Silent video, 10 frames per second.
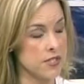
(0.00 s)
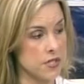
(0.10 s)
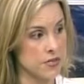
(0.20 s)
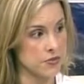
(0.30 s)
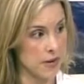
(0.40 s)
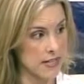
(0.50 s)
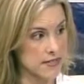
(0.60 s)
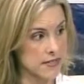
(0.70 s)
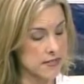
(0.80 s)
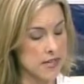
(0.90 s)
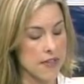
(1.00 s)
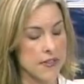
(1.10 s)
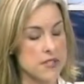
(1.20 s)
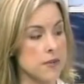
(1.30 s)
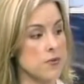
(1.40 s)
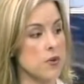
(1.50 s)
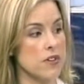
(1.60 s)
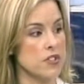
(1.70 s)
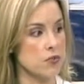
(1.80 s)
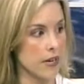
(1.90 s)
to psoriasis, and then some sort
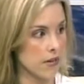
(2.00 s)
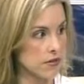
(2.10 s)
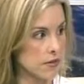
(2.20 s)
of trigger.